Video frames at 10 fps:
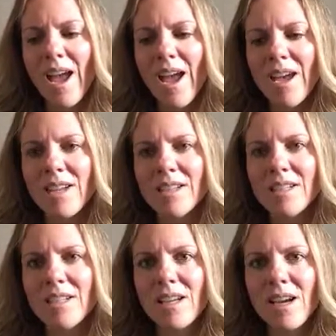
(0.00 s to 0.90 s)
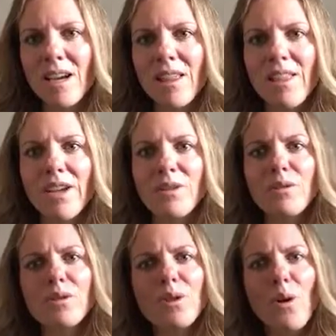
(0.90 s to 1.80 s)
And that you
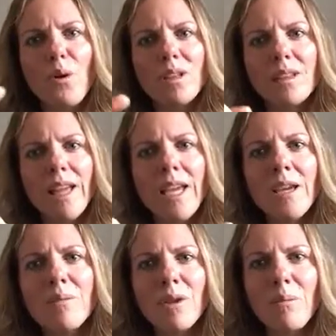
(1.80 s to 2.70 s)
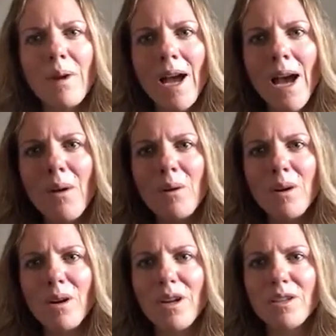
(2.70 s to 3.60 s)
so claim your
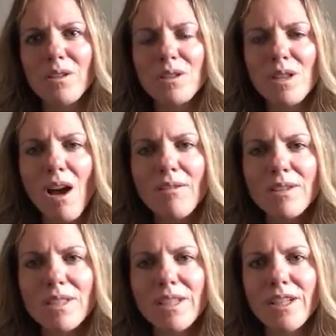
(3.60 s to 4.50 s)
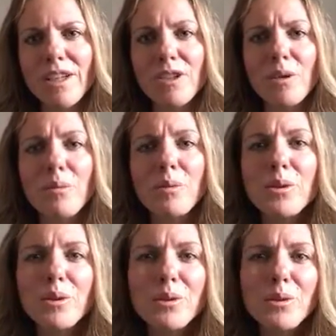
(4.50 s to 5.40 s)
power and your sovereignty and your
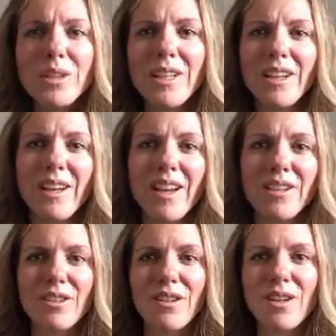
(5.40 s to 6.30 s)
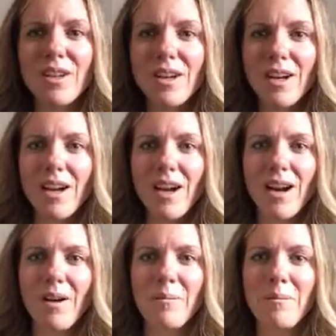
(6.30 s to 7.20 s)
beauty and your
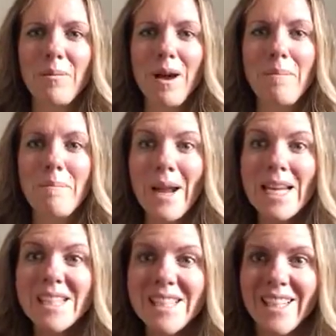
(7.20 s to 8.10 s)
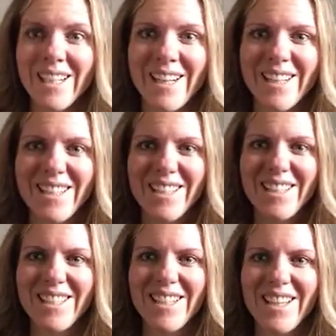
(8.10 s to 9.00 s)

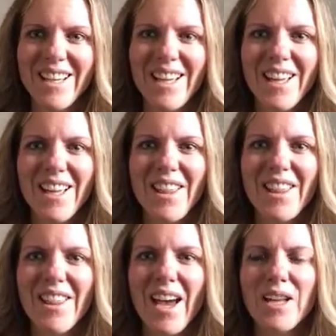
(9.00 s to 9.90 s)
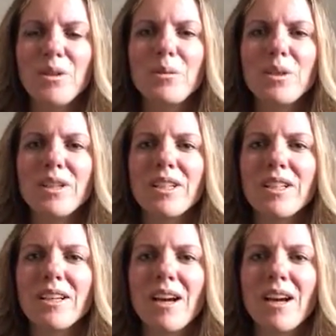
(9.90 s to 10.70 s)
amazingness that you would